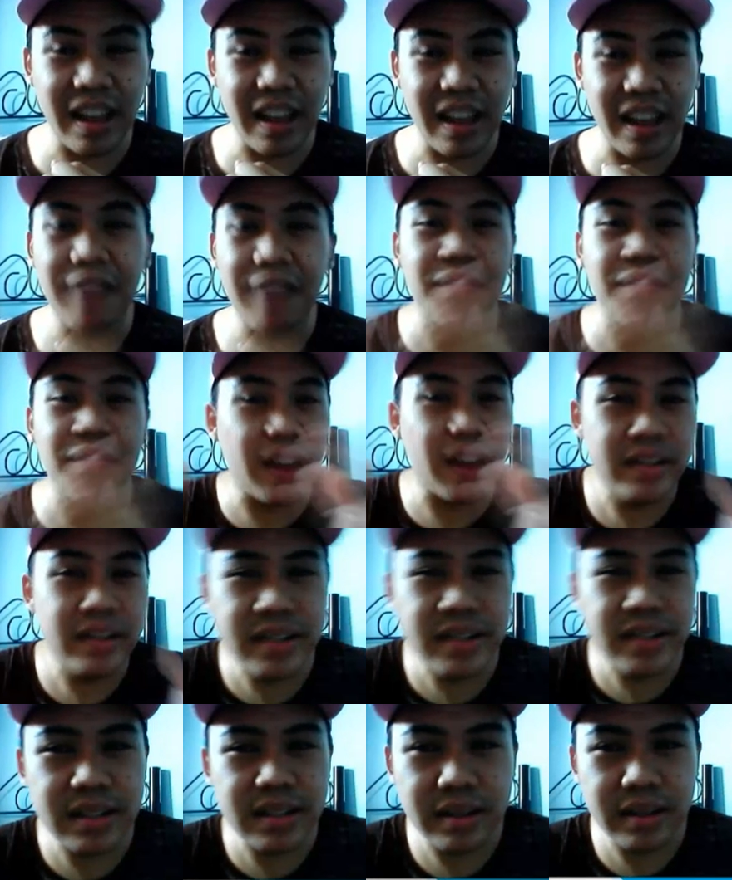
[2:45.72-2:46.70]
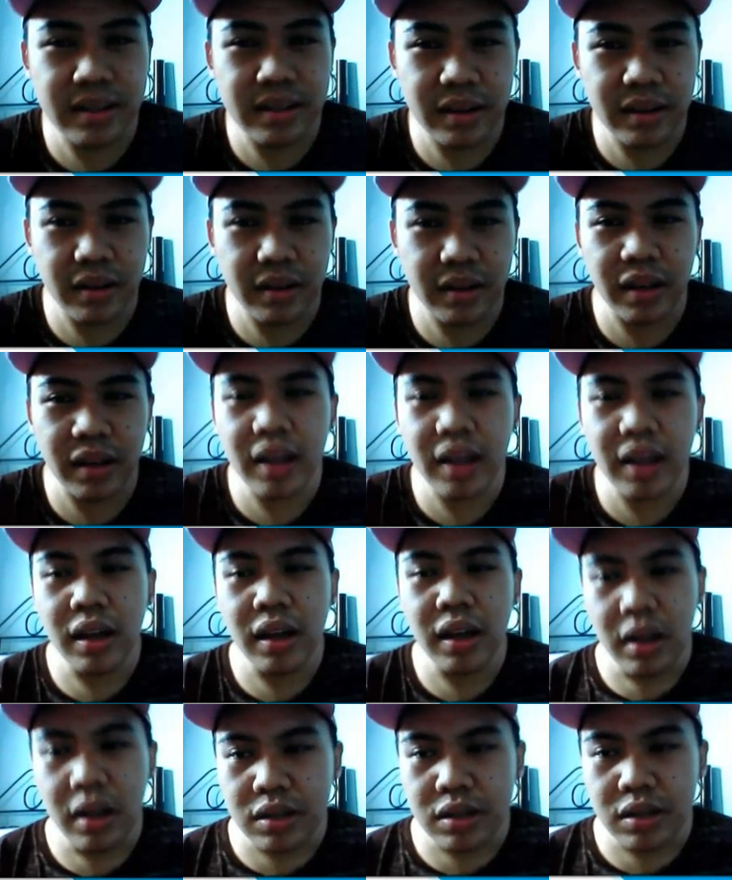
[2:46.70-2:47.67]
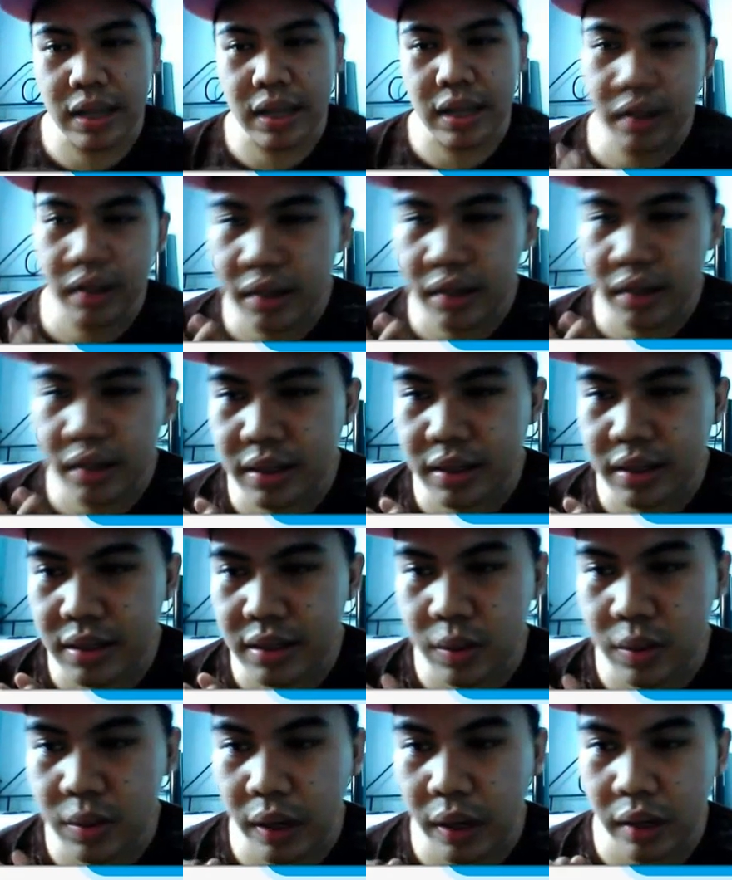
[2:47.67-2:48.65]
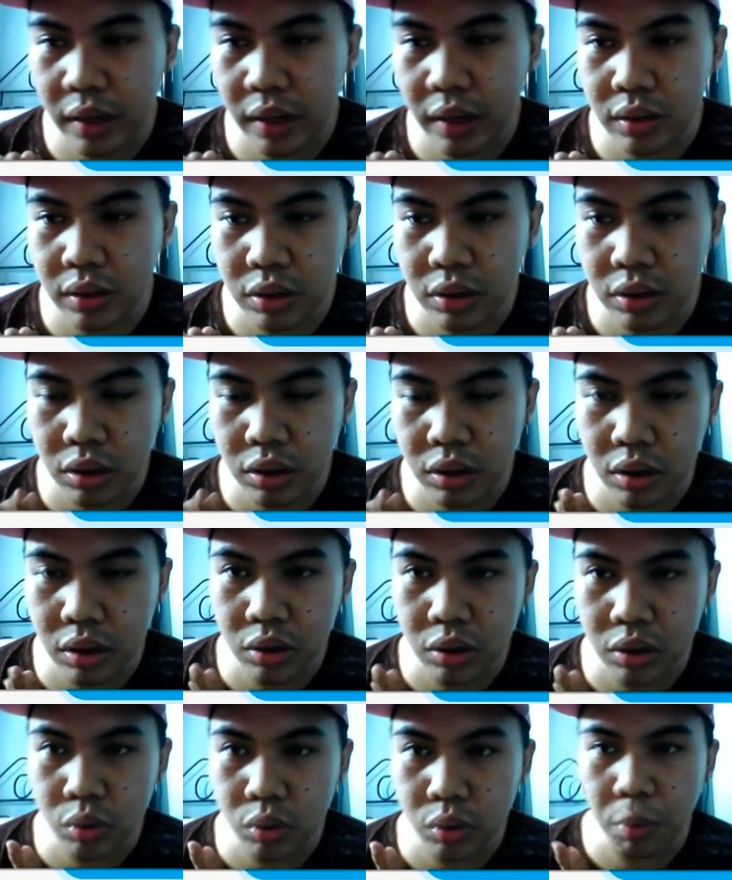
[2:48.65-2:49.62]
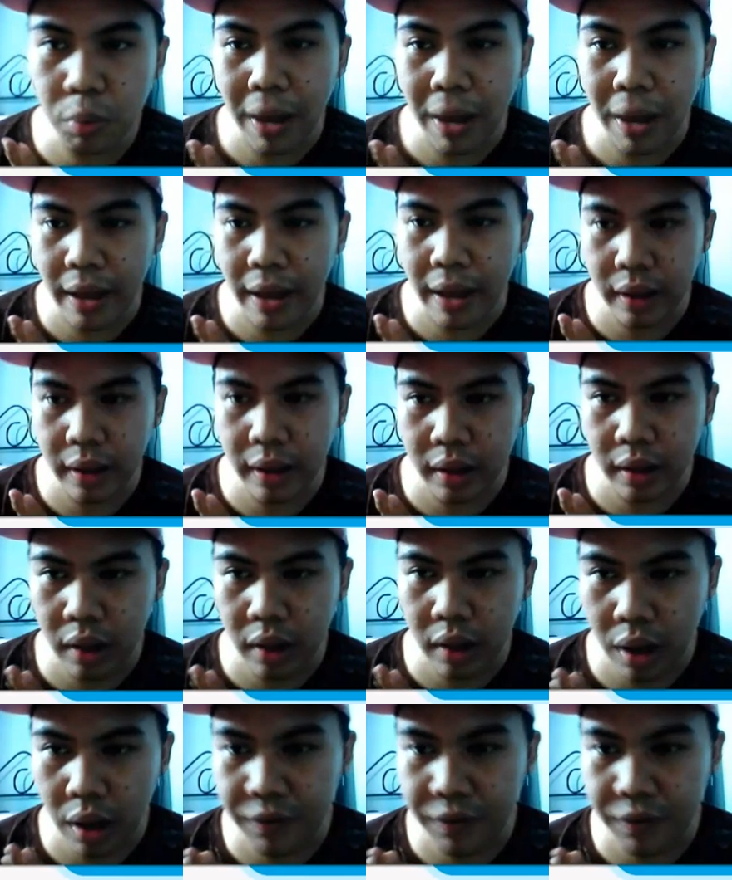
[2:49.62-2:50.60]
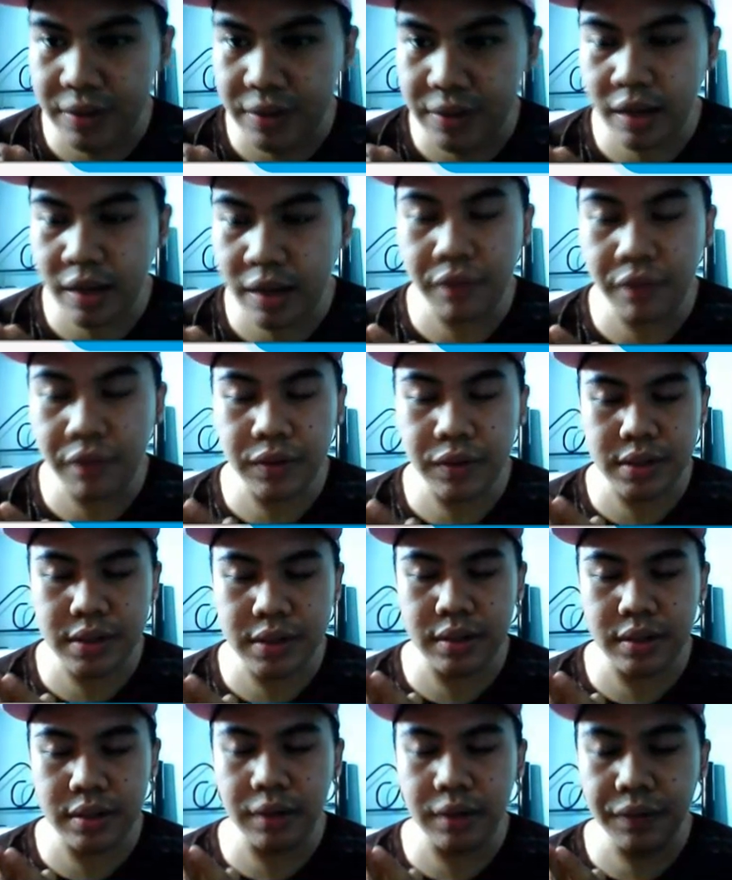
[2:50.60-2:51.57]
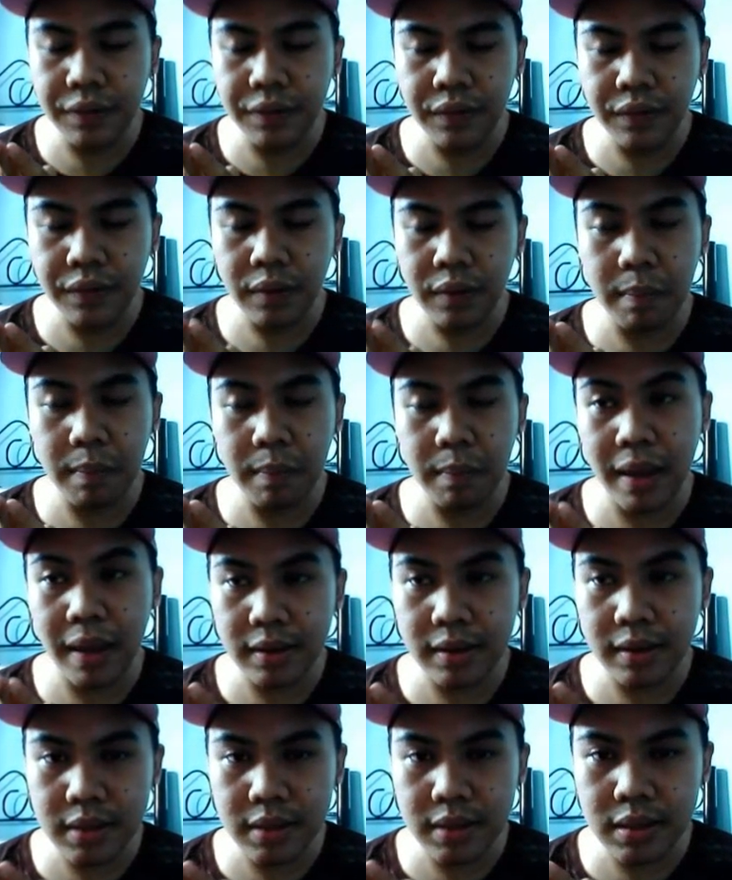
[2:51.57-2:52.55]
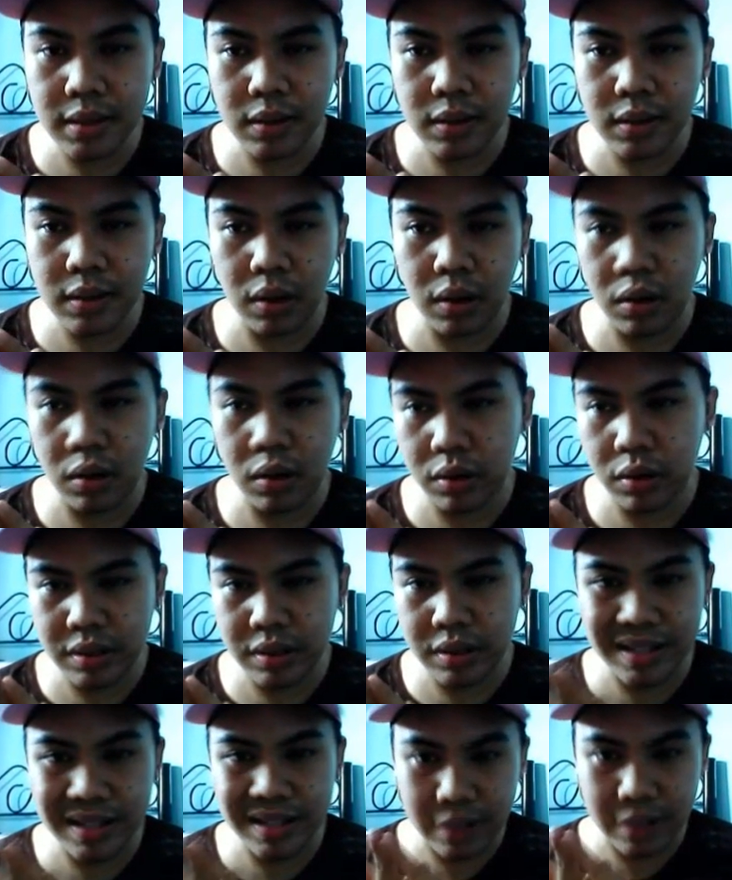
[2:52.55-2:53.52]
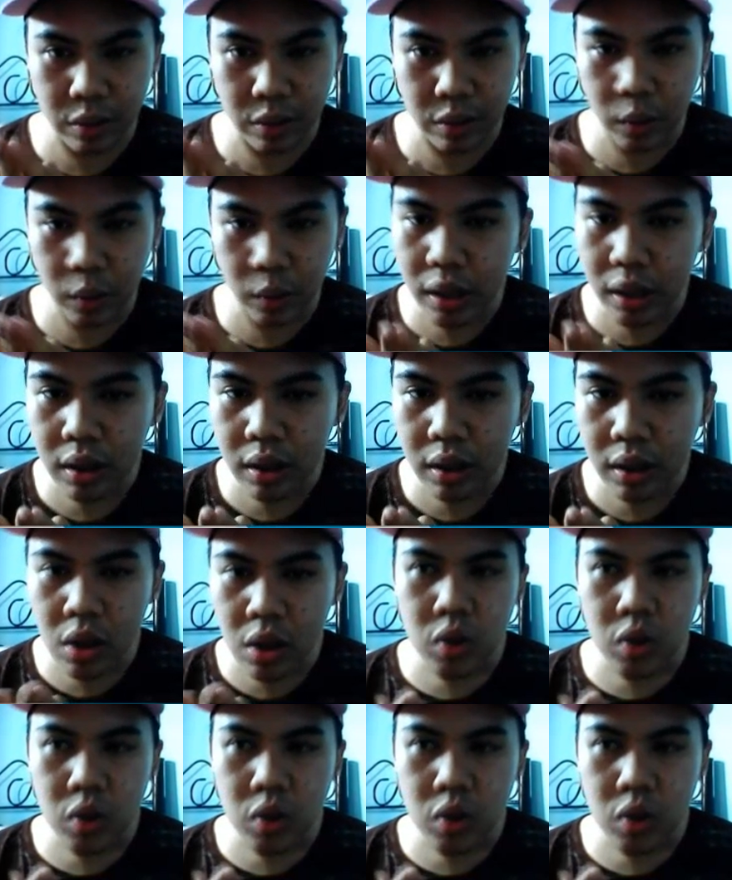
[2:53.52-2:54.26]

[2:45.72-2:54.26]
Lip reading: advance. Okay, second is you can do by first come first serve basis, or just queuing.